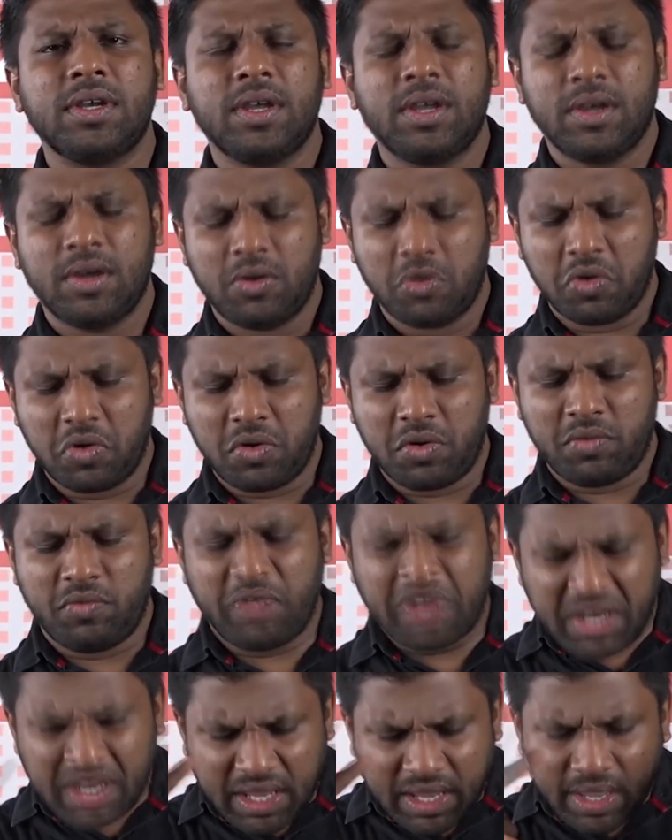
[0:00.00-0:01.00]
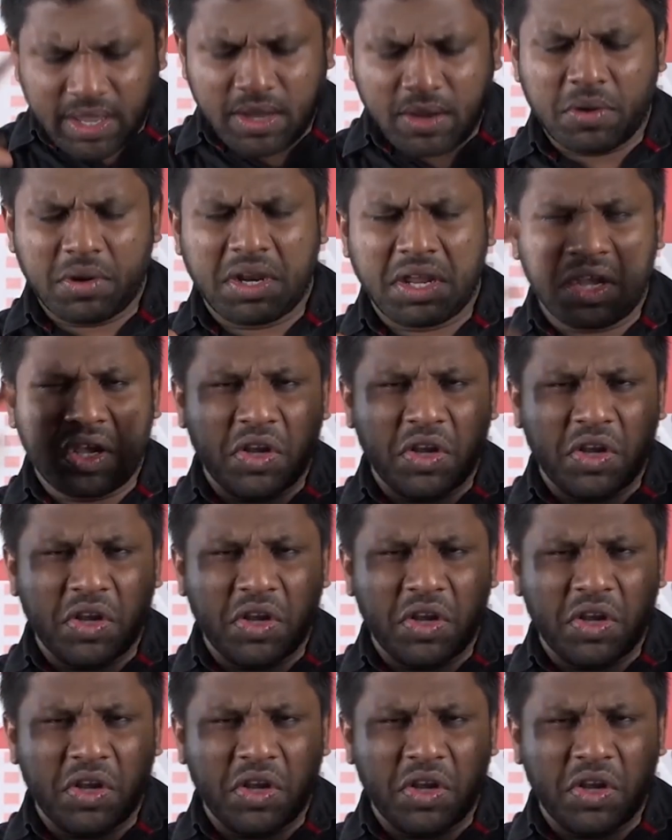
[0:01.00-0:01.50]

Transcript: or very chaotic?